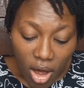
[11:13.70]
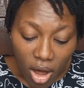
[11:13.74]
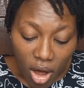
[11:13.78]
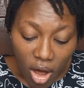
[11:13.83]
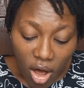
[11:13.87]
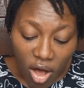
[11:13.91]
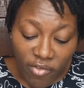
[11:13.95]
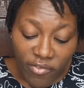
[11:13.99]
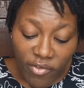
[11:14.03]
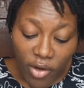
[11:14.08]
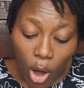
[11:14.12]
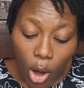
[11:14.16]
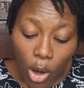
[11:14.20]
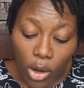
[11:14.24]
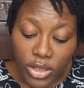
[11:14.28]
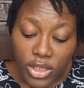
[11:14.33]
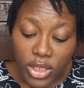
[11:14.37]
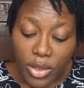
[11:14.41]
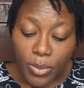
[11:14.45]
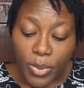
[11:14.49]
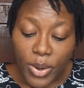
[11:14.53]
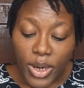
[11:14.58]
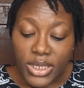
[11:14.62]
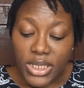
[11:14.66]
of all the
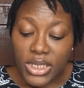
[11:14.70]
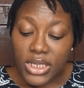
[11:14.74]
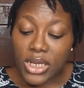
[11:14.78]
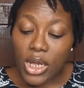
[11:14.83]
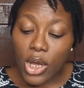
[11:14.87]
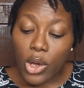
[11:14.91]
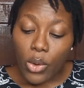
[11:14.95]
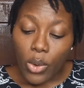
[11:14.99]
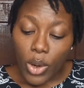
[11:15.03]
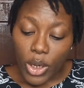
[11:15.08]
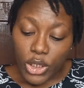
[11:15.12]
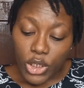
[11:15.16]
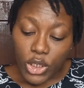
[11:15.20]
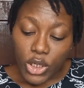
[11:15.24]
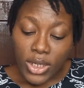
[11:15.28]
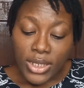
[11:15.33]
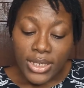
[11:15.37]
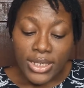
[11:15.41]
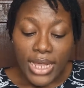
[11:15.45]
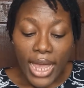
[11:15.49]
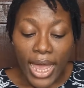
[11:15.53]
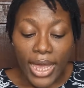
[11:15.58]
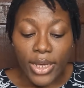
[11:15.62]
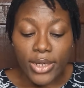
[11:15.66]
personal questions
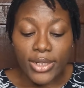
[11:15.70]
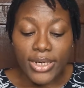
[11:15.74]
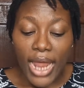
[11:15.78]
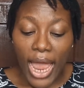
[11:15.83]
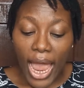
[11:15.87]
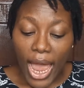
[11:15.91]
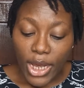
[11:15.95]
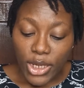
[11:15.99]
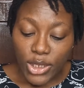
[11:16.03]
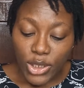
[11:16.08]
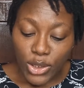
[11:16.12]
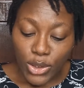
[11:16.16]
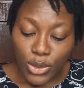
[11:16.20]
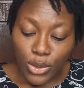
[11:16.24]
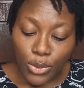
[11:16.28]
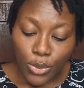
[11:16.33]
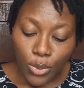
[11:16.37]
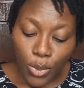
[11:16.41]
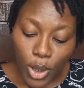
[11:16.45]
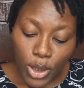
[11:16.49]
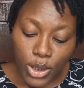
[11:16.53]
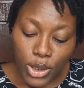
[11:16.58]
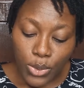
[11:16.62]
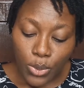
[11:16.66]
I could ask you,
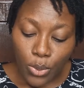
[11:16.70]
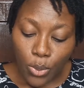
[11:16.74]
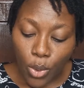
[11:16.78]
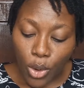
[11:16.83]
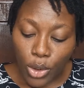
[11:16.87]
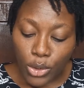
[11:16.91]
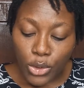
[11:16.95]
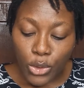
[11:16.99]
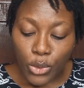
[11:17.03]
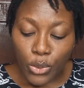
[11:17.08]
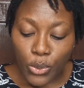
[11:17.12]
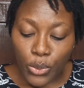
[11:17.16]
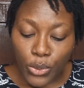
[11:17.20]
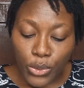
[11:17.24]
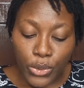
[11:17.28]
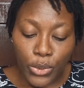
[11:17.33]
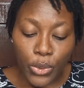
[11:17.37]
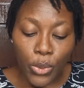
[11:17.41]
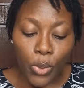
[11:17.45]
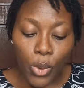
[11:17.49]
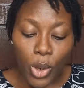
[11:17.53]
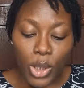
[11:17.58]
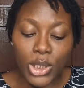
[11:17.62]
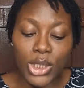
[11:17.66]
what's one you wouldn't
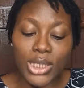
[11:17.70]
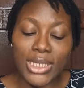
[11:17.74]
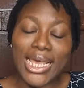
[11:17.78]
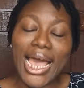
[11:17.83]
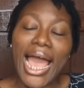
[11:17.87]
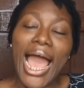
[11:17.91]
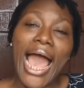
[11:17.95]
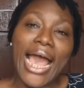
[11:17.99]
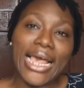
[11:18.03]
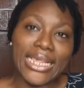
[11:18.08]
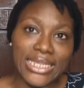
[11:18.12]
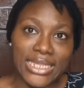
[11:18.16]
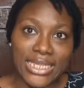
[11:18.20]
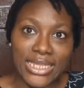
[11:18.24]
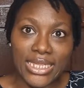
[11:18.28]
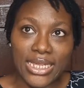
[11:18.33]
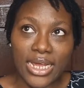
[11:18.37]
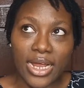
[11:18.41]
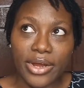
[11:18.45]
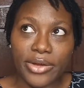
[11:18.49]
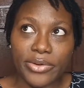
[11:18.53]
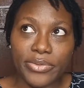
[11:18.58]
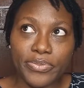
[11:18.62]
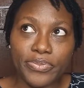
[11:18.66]
want to
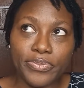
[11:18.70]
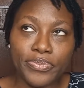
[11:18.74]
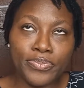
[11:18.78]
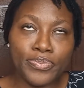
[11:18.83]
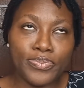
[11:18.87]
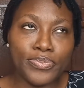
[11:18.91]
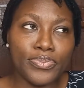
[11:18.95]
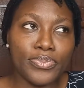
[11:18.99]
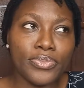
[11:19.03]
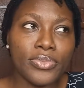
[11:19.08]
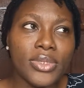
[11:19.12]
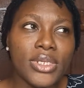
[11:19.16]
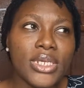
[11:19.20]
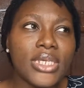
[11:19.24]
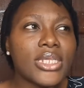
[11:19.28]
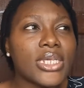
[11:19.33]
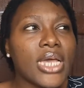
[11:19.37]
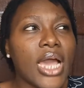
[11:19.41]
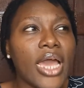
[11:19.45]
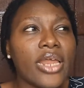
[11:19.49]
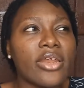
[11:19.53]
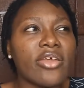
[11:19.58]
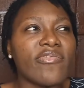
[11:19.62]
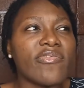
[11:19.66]
answer? This is
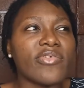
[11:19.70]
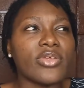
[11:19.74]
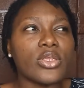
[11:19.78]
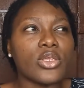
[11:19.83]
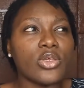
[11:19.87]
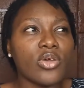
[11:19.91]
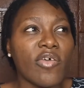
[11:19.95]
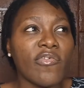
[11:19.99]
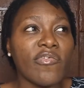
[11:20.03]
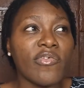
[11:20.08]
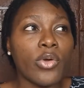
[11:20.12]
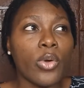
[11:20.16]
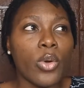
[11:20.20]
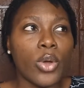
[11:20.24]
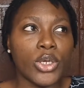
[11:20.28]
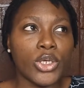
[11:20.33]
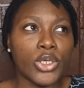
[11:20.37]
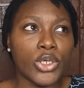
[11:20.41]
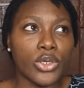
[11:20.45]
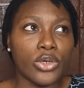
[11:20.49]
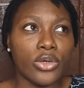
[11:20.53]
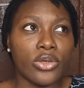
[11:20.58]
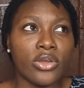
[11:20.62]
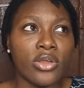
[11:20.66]
kind of a tough
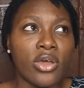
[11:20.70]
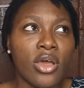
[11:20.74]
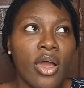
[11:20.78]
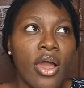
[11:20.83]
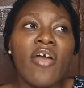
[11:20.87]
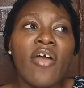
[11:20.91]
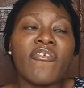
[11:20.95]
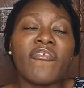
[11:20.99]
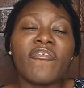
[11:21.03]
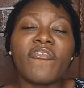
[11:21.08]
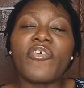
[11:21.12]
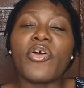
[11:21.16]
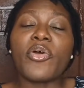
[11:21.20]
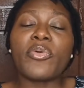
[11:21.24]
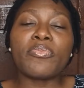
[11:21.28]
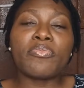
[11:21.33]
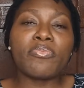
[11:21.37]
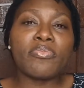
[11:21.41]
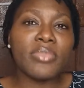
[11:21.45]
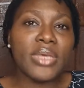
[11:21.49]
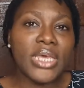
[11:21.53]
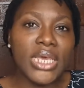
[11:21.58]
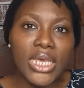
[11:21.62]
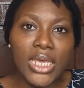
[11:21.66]
question. For
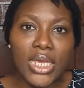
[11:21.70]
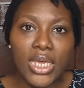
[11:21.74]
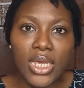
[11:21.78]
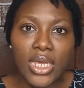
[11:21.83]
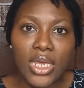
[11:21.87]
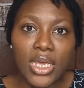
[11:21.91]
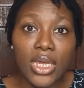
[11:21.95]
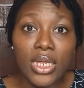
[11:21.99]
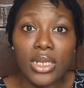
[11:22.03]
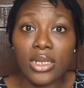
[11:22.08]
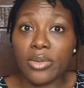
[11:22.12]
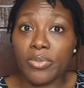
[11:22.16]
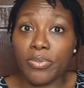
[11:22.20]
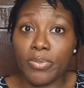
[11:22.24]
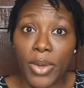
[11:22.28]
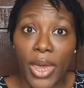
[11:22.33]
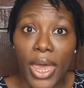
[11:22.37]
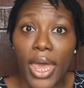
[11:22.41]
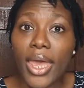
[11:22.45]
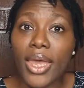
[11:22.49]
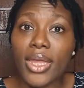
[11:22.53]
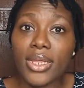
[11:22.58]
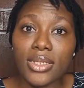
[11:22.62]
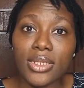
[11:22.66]
me, it
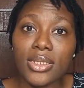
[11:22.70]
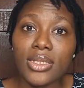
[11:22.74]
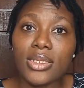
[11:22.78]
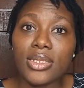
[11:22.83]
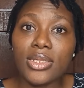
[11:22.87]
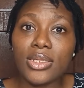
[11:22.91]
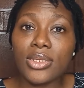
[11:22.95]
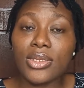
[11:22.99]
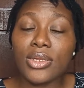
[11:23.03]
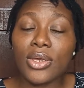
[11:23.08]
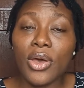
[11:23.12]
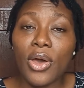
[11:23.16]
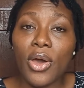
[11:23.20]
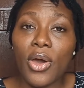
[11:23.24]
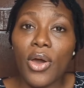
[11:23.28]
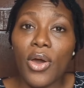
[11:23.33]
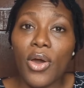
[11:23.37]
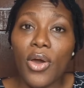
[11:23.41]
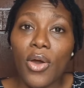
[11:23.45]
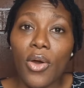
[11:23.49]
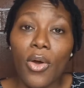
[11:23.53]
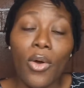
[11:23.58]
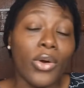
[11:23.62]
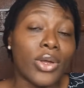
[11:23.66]
depends
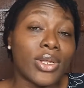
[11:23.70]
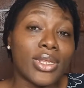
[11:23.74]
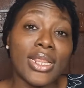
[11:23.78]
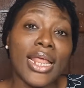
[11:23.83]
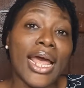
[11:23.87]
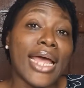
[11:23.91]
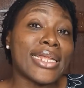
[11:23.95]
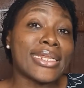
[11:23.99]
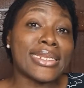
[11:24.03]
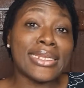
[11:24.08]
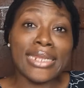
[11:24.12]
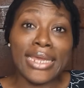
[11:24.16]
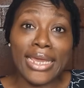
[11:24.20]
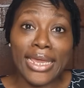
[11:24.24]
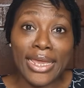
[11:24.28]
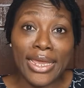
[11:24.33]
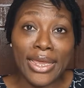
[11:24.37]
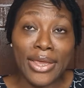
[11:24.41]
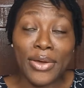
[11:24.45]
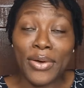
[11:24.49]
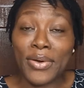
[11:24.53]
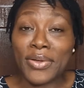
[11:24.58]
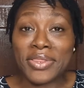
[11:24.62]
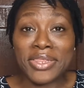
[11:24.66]
on that
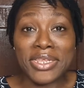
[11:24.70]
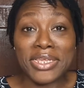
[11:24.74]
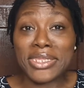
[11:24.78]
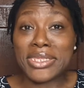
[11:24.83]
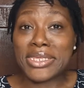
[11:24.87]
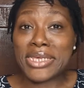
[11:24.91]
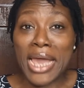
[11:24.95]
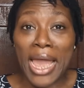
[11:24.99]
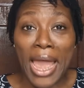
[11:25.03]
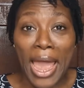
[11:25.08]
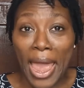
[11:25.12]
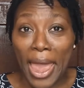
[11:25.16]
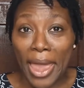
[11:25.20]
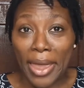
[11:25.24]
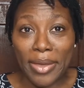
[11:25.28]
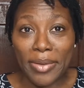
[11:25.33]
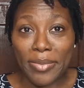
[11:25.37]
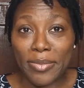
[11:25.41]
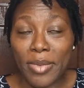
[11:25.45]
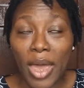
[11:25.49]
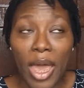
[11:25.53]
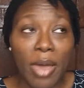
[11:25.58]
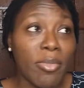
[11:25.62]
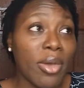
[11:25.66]
day, on the
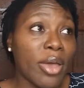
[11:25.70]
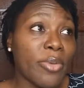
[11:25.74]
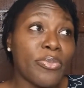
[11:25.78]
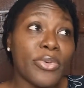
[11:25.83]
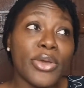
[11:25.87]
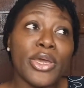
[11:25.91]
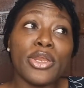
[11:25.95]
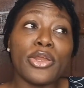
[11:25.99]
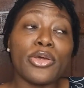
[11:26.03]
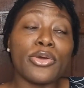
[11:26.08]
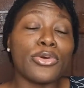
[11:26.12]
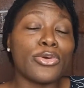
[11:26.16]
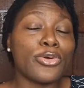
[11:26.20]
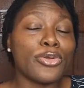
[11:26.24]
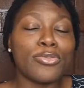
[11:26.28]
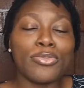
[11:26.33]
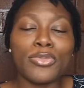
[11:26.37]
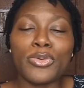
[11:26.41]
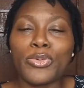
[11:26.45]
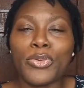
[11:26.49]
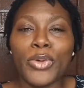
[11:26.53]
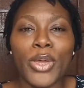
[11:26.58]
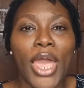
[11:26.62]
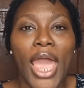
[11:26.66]
time. I might be in a good
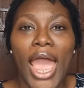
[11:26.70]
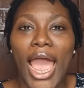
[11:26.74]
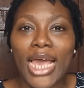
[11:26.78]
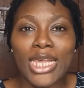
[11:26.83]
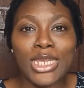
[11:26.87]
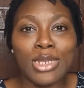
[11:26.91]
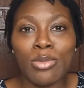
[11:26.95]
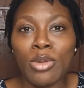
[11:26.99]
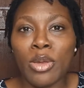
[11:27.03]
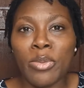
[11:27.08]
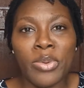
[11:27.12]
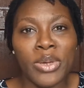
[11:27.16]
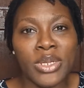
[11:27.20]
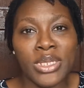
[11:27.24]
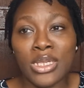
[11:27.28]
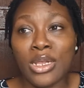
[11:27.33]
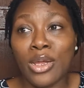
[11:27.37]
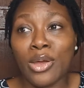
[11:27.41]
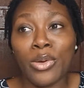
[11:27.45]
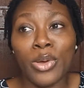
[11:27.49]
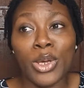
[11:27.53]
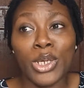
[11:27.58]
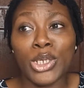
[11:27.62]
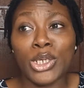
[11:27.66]
mood when you ask me a personal
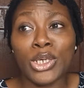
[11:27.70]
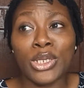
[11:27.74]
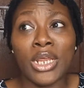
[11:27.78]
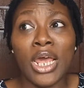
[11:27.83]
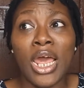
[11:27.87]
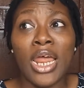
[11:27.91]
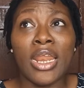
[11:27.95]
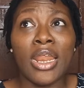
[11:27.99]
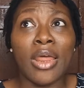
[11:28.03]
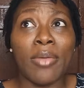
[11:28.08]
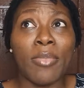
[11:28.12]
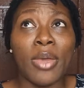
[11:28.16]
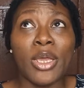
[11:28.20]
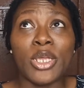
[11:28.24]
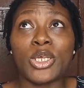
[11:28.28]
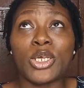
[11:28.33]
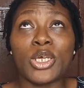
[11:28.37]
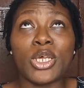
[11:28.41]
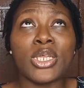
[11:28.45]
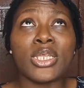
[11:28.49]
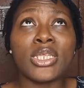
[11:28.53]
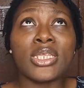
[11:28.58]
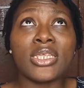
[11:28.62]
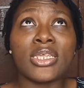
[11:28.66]
question, and I might
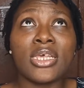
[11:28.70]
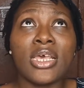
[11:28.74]
just